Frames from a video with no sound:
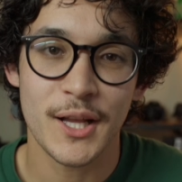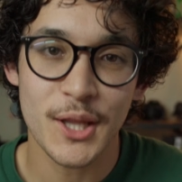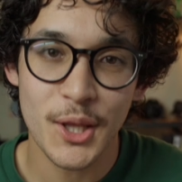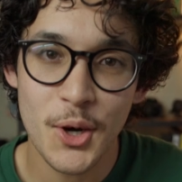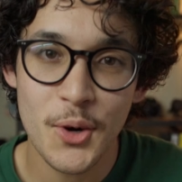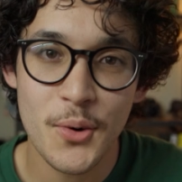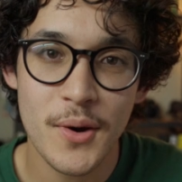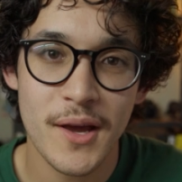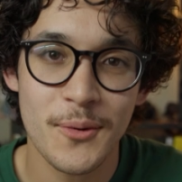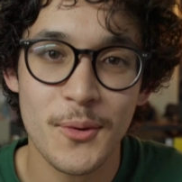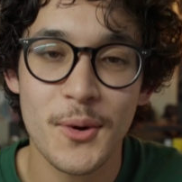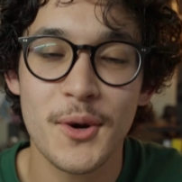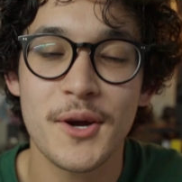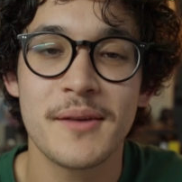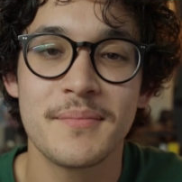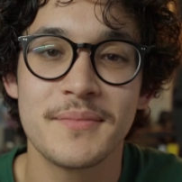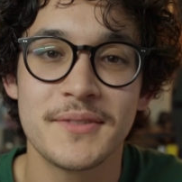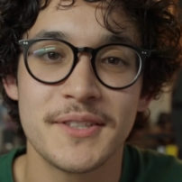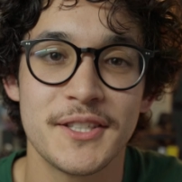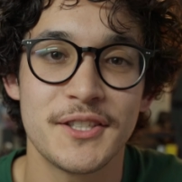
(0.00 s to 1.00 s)
Hello and
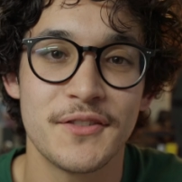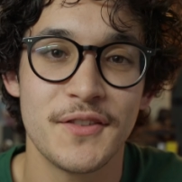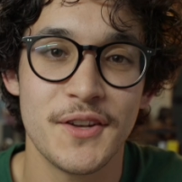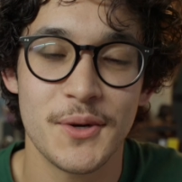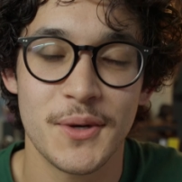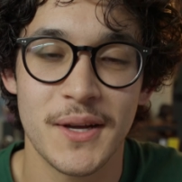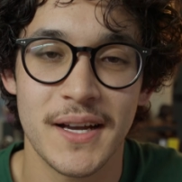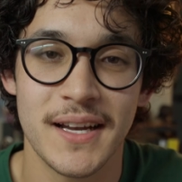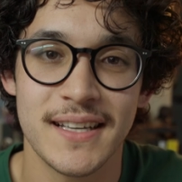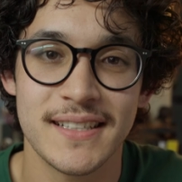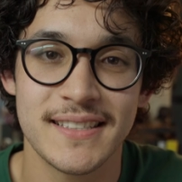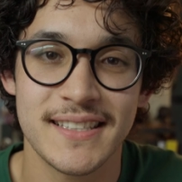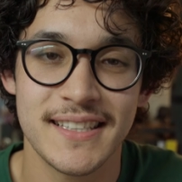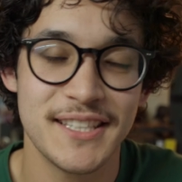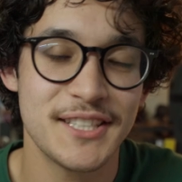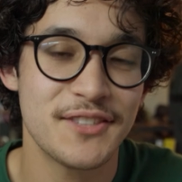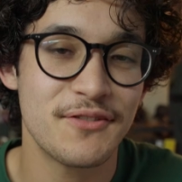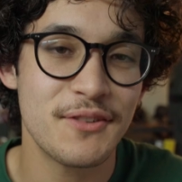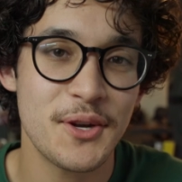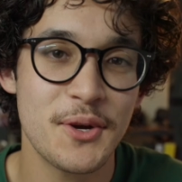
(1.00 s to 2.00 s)
welcome to this video, guys.
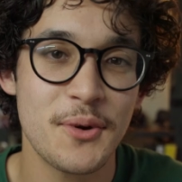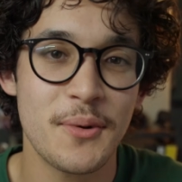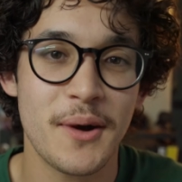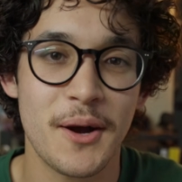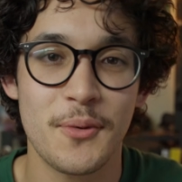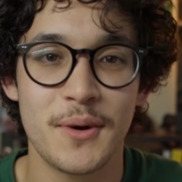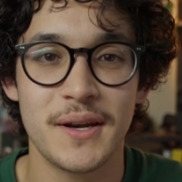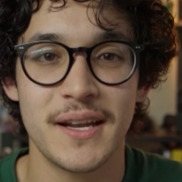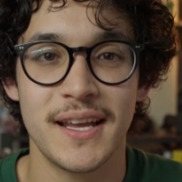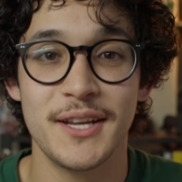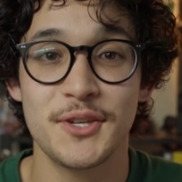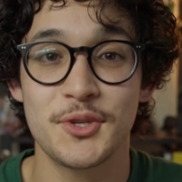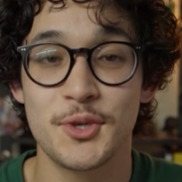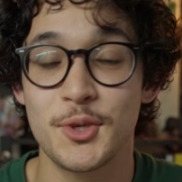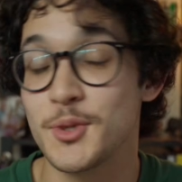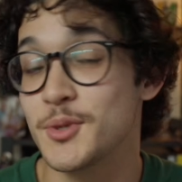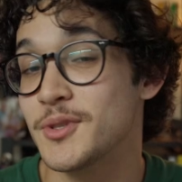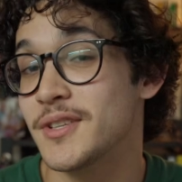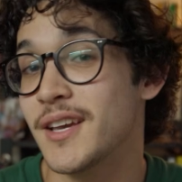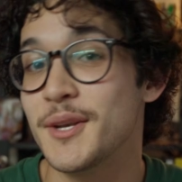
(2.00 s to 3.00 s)
In this video I want to
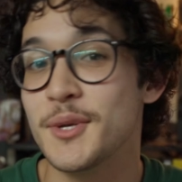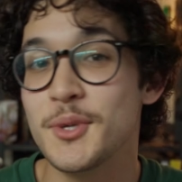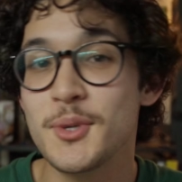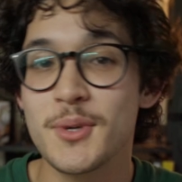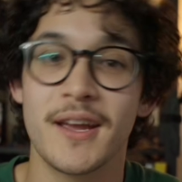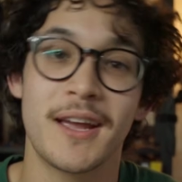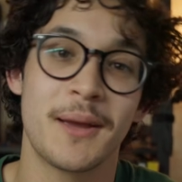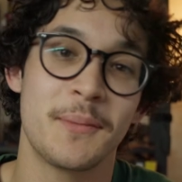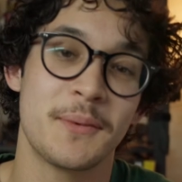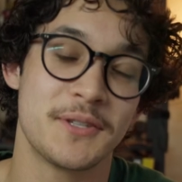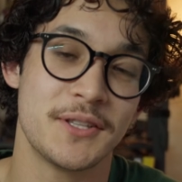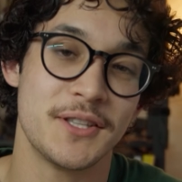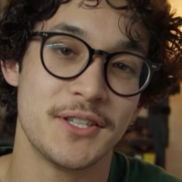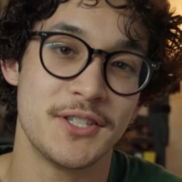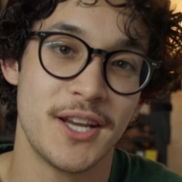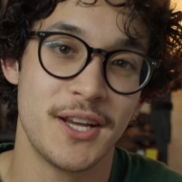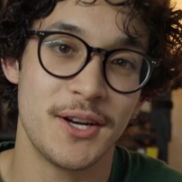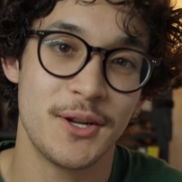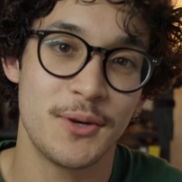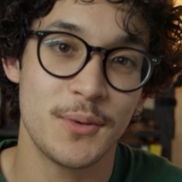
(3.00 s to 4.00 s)
introduce a new camera to the
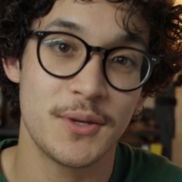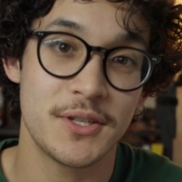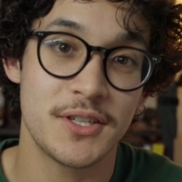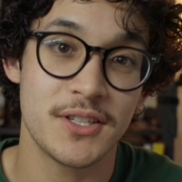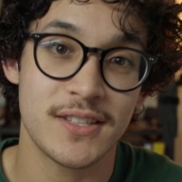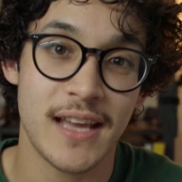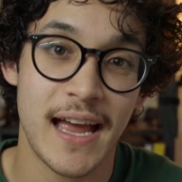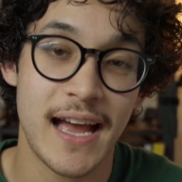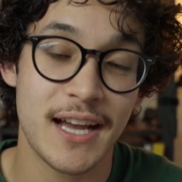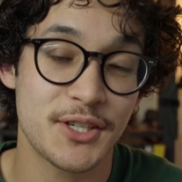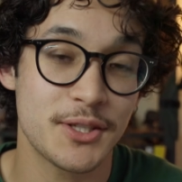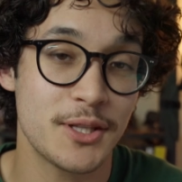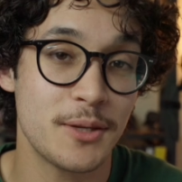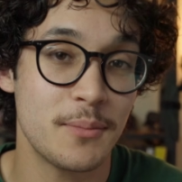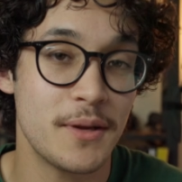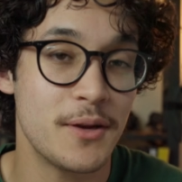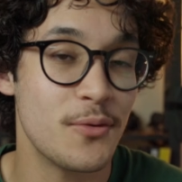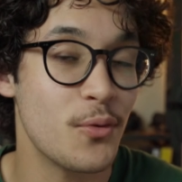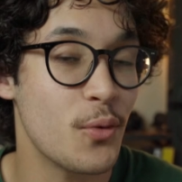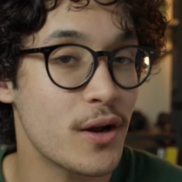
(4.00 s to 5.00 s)
channel, which has actually
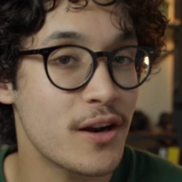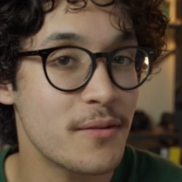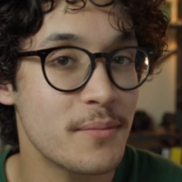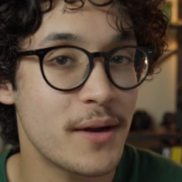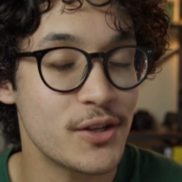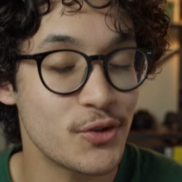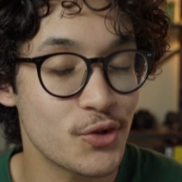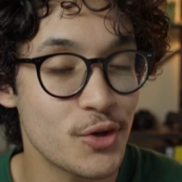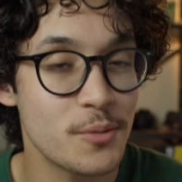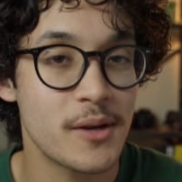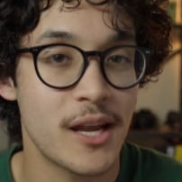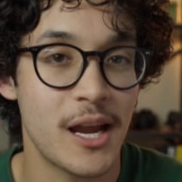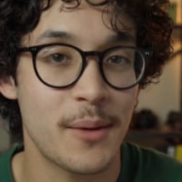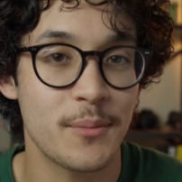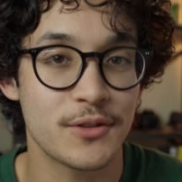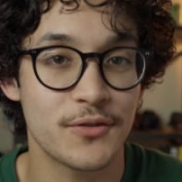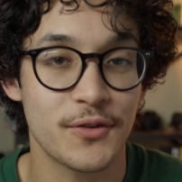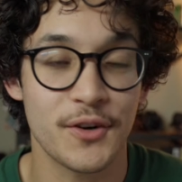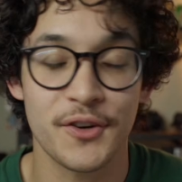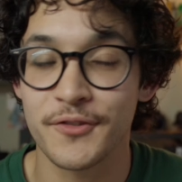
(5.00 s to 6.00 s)
been one of my dream
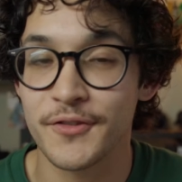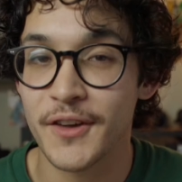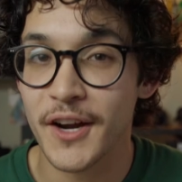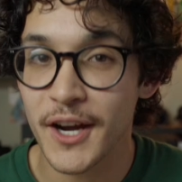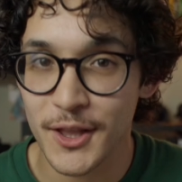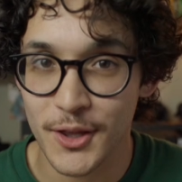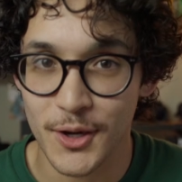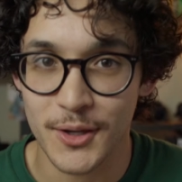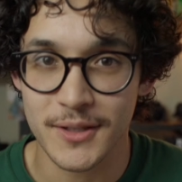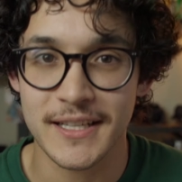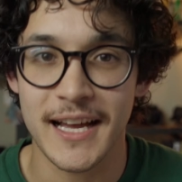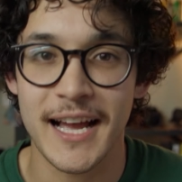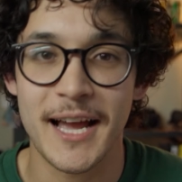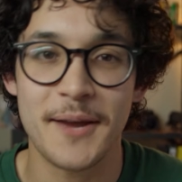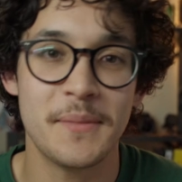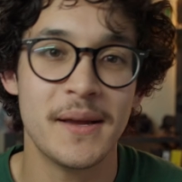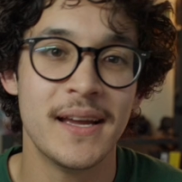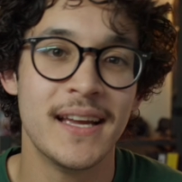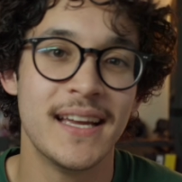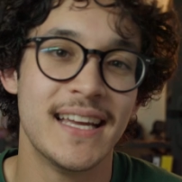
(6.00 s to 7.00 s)
cameras for a very long
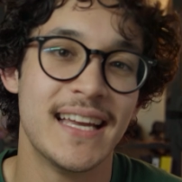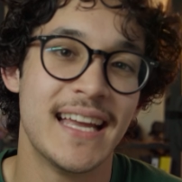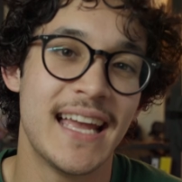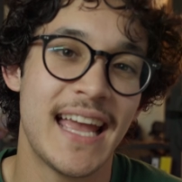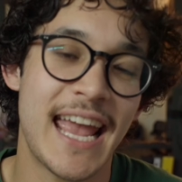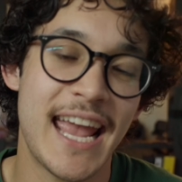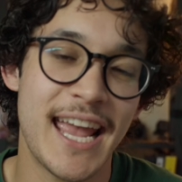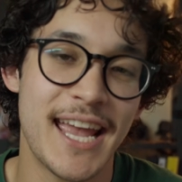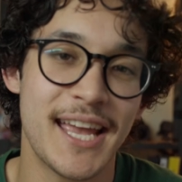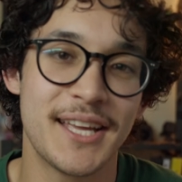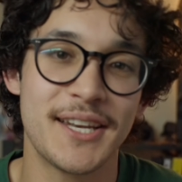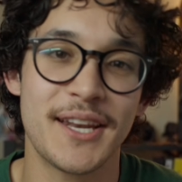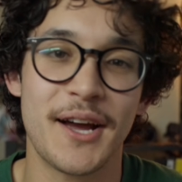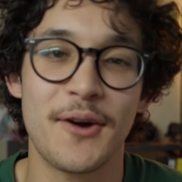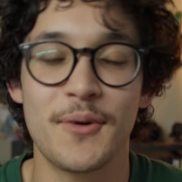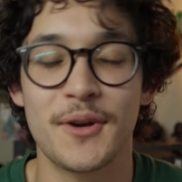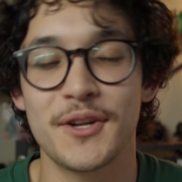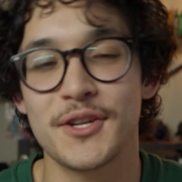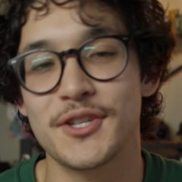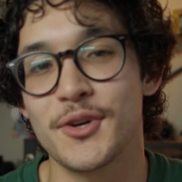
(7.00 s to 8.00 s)
time, and
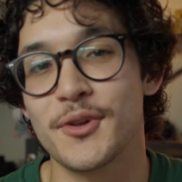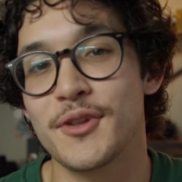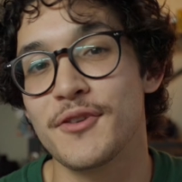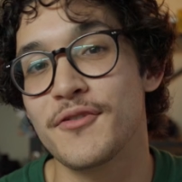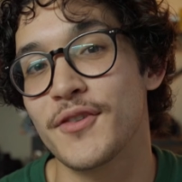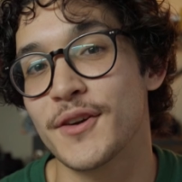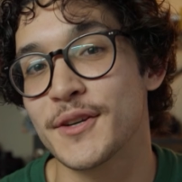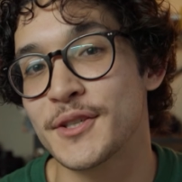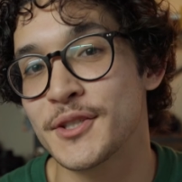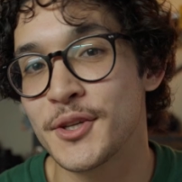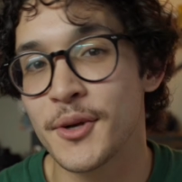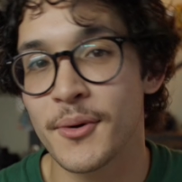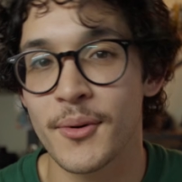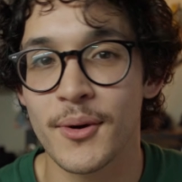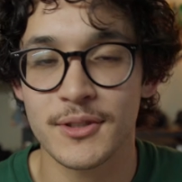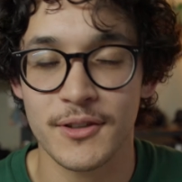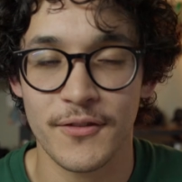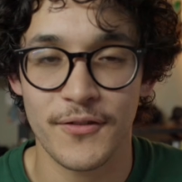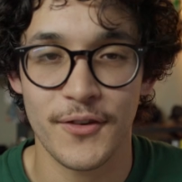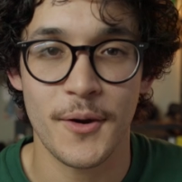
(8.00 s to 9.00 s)
I want to show the first 2
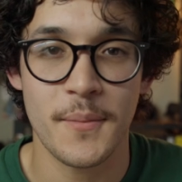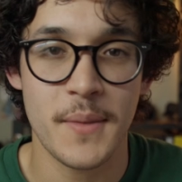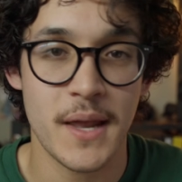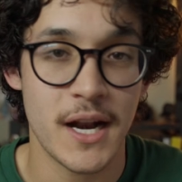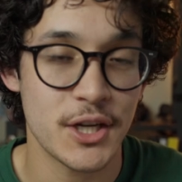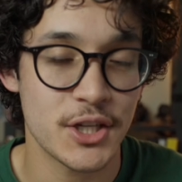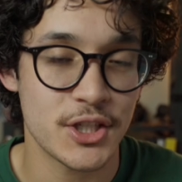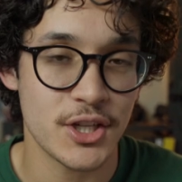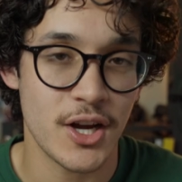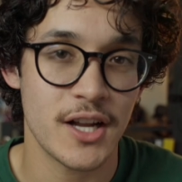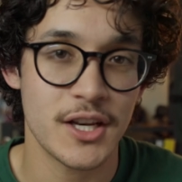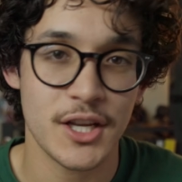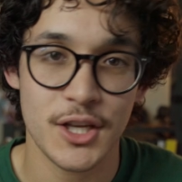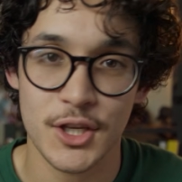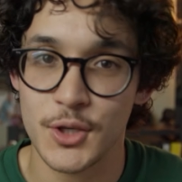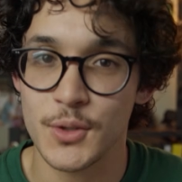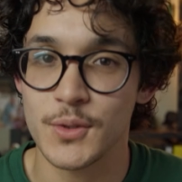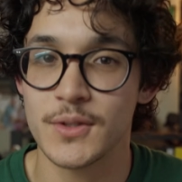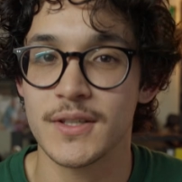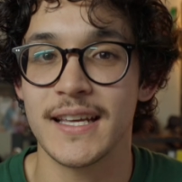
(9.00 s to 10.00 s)
rolls of film that I shot
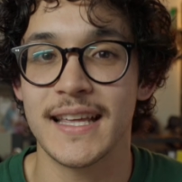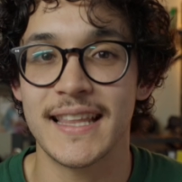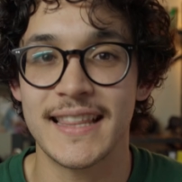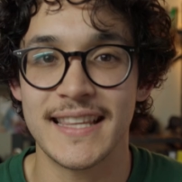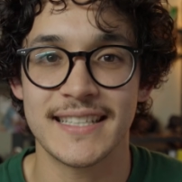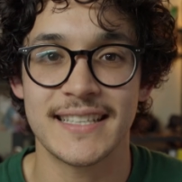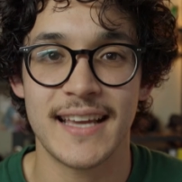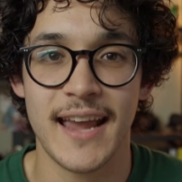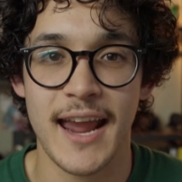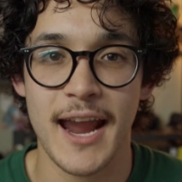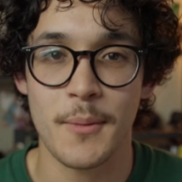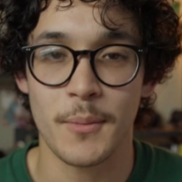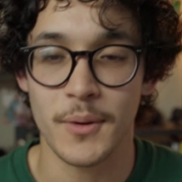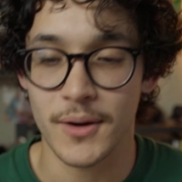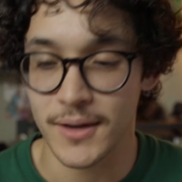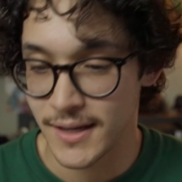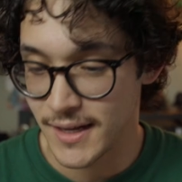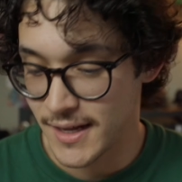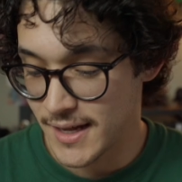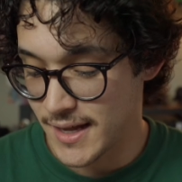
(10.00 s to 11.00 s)
using this
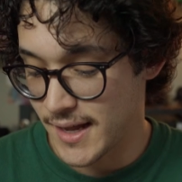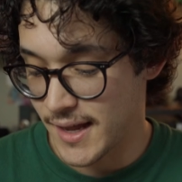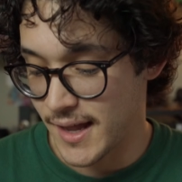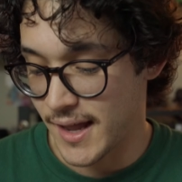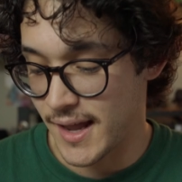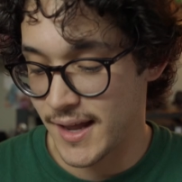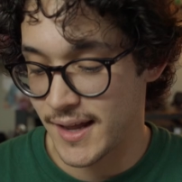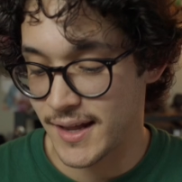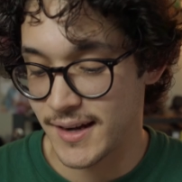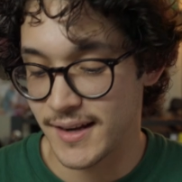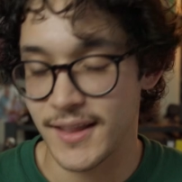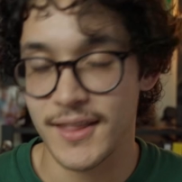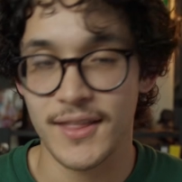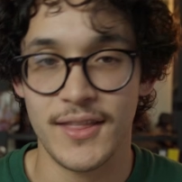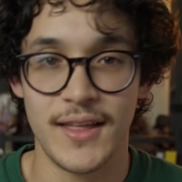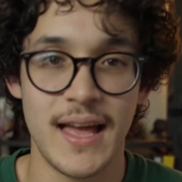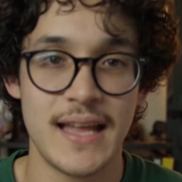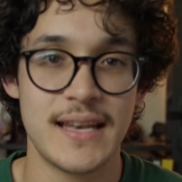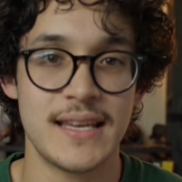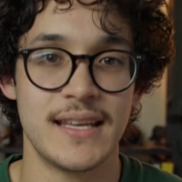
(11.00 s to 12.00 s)
camera, and
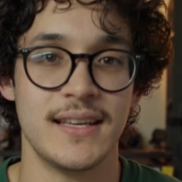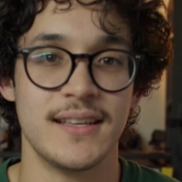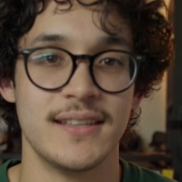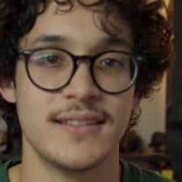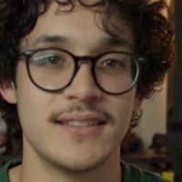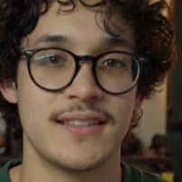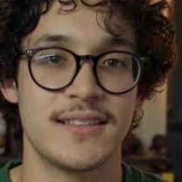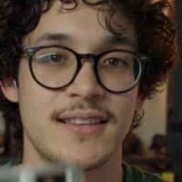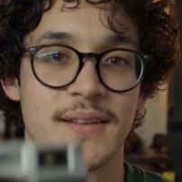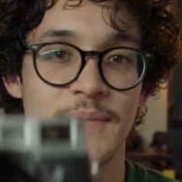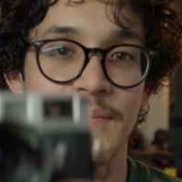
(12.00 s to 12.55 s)
that is